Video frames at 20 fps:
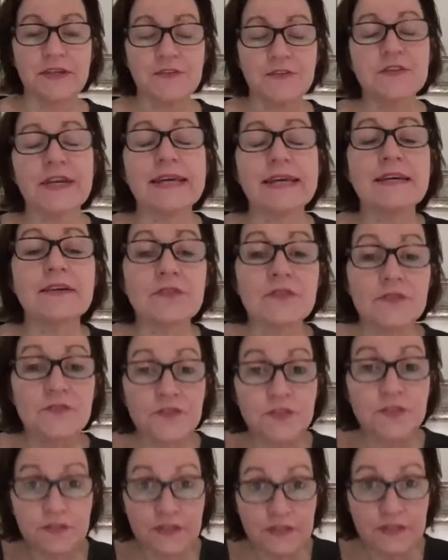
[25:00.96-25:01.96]
this takes us
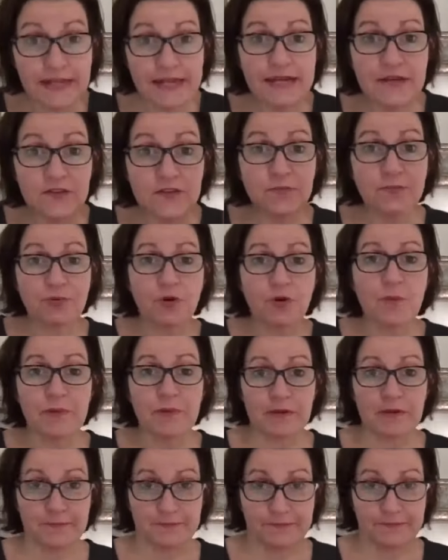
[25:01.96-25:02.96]
to the next
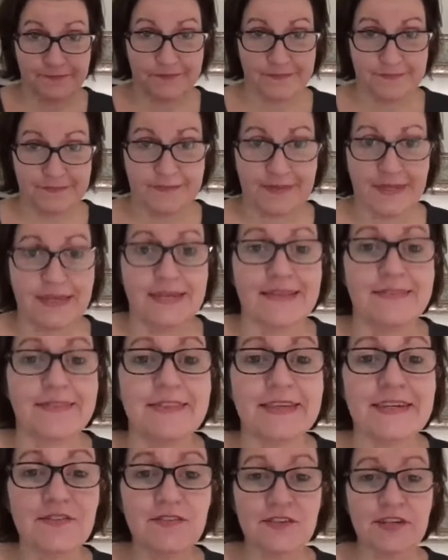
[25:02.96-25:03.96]
problem.
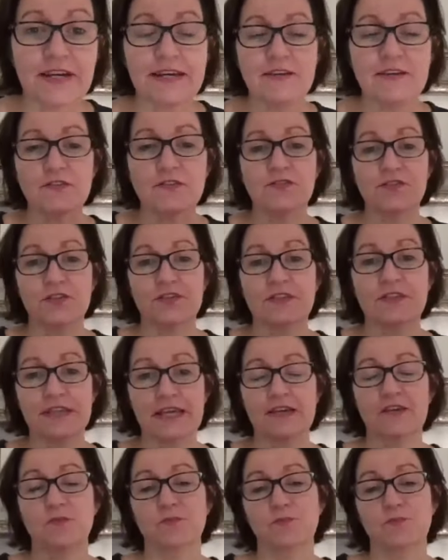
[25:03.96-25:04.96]
This okay. takes us to the
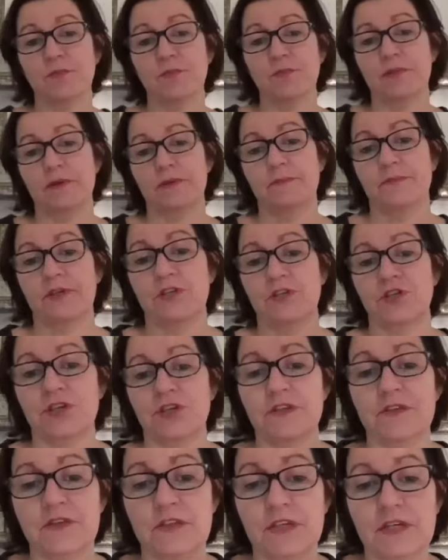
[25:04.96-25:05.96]
next problem, which
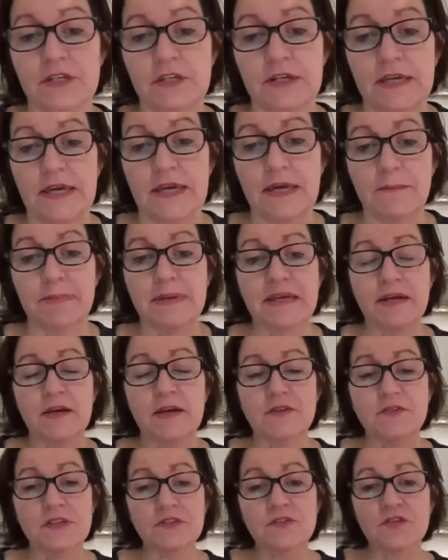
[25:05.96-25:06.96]
is that
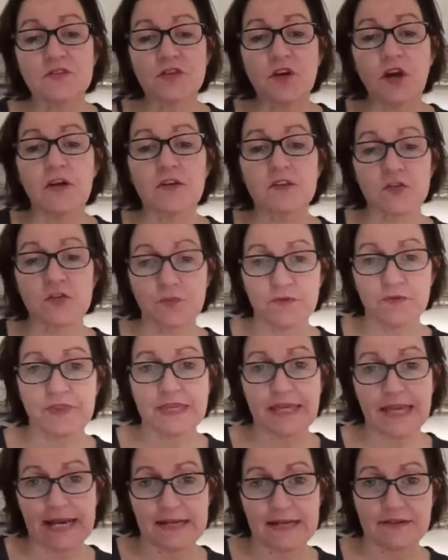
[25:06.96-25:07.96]
because it starts with
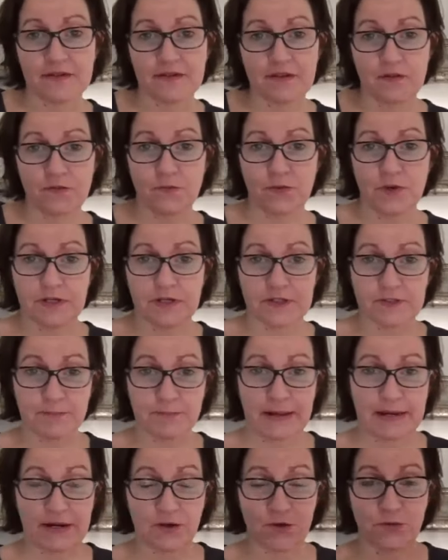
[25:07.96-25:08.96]
the adult and works
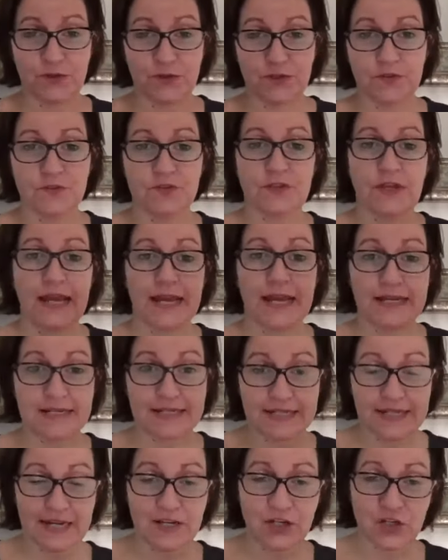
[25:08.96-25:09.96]
backwards, and
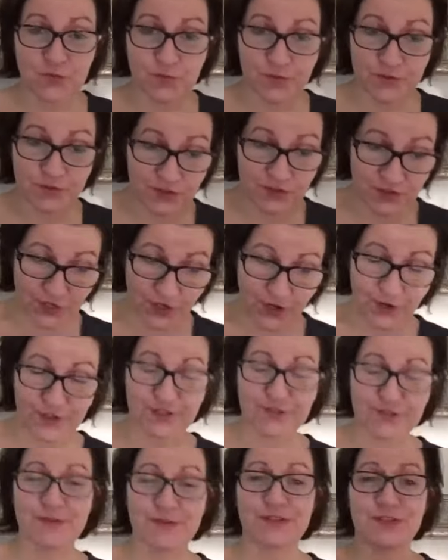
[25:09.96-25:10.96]
attachment
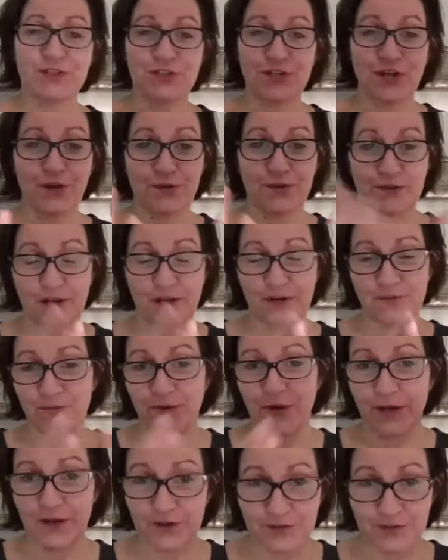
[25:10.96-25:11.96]
starts with the child and
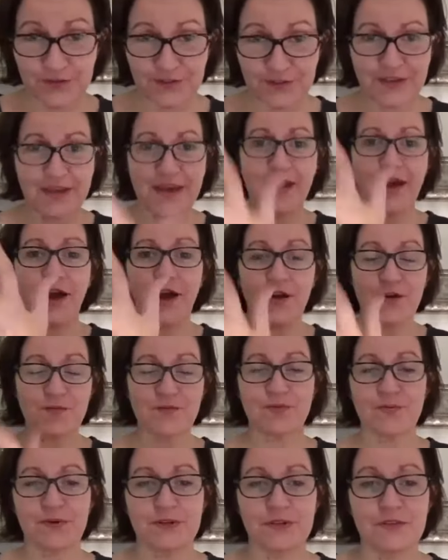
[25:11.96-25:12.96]
works
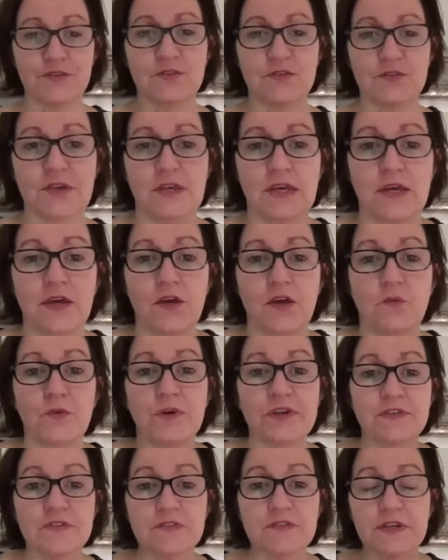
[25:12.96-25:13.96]
upwards,
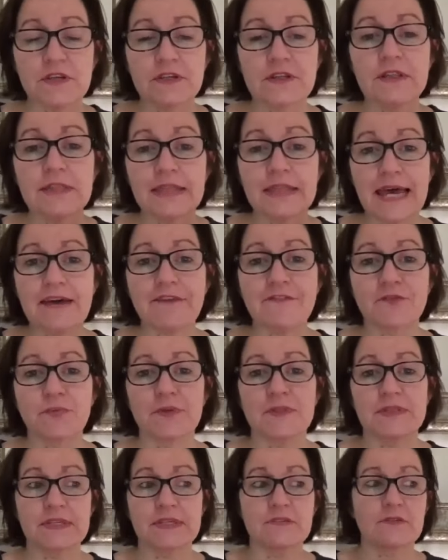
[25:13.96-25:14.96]
we're still left
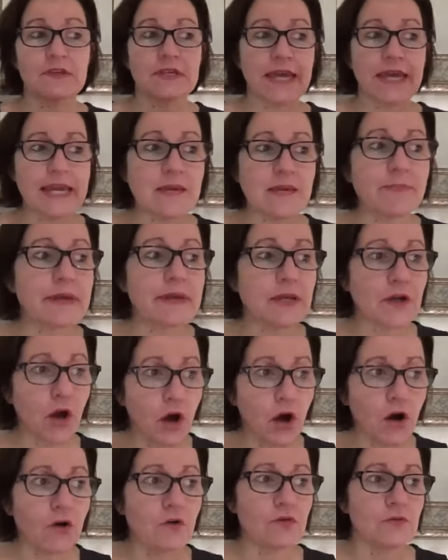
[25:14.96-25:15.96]
with this gaping
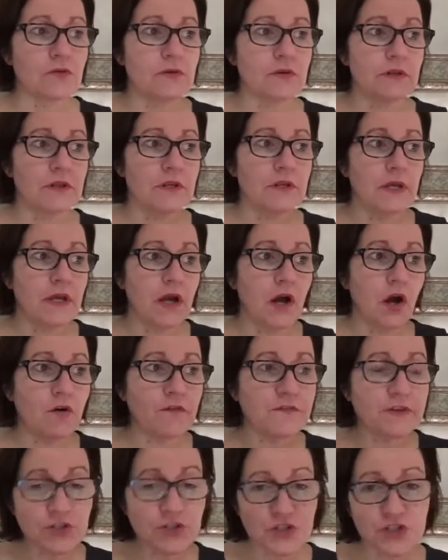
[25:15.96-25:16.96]
hole
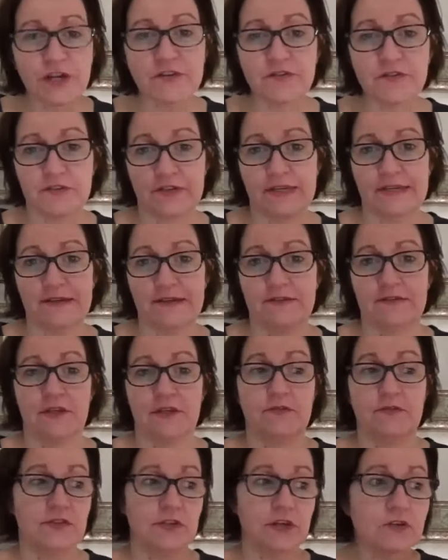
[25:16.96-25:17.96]
of injustice,
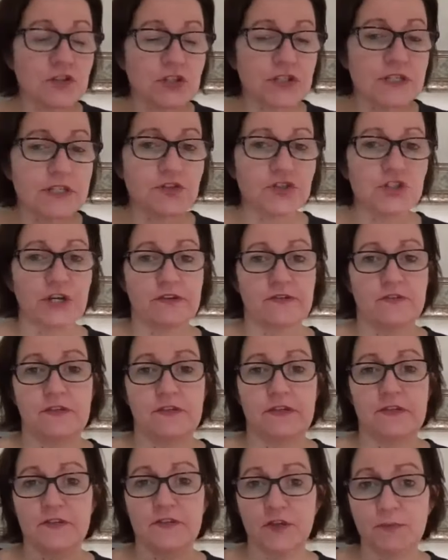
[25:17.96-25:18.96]
of social
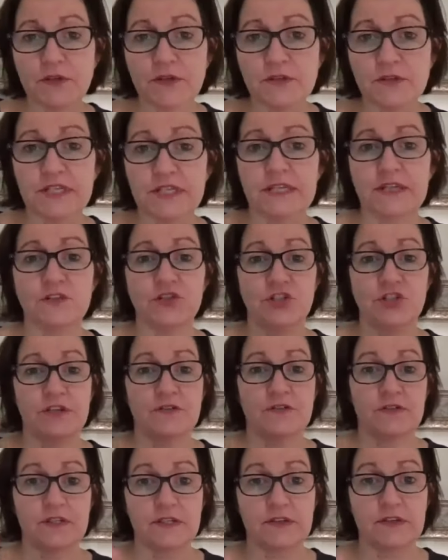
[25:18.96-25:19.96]
injustice, community
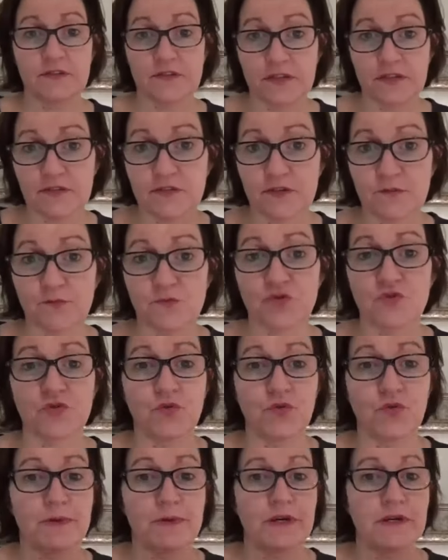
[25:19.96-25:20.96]
injustice, system
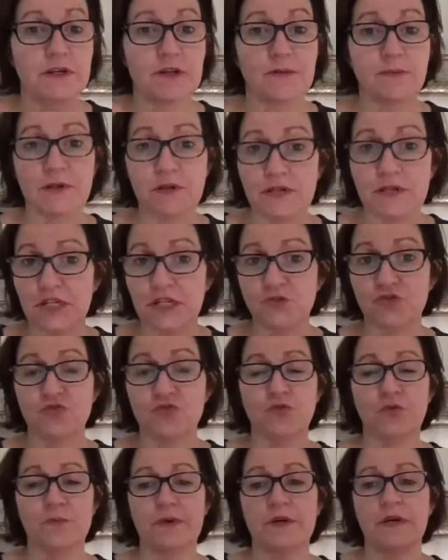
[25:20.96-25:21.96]
trauma, community
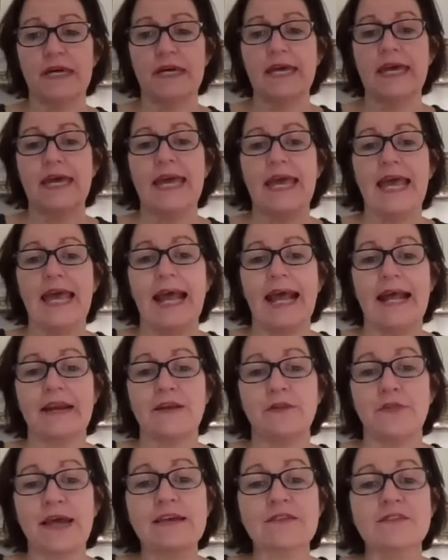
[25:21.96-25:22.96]
trauma.
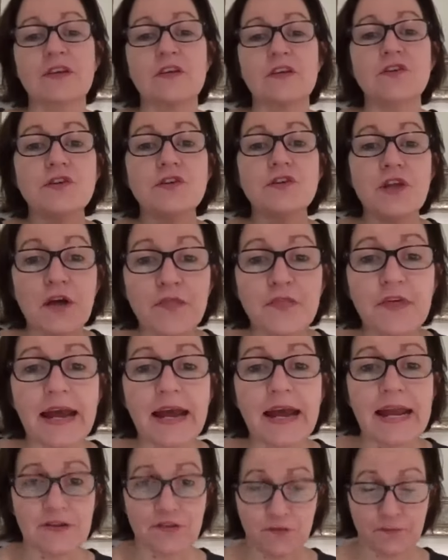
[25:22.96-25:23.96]
And that's
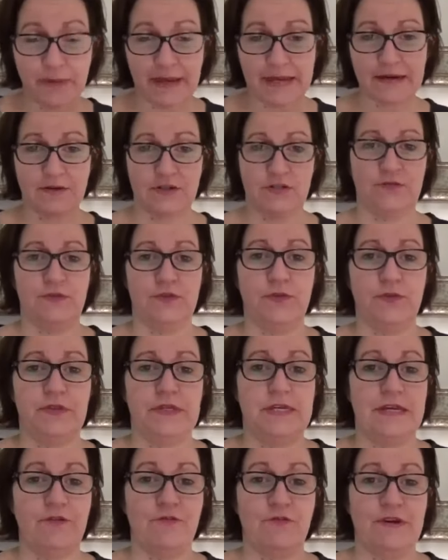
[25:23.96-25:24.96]
another aspect of the
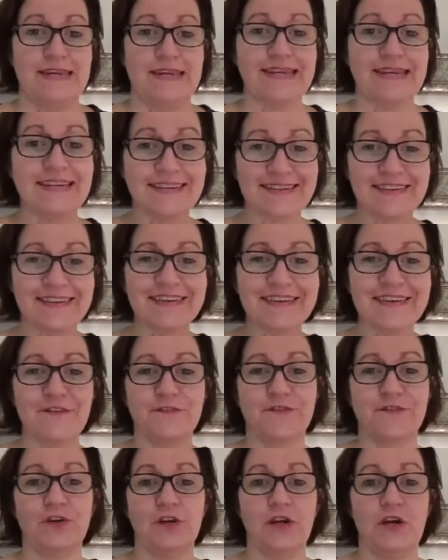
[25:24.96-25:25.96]
theory,
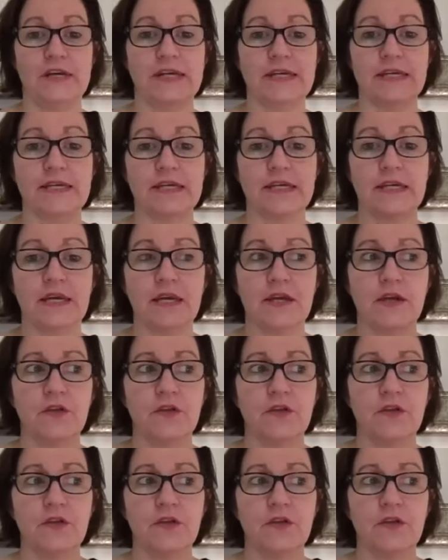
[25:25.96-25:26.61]
if you like,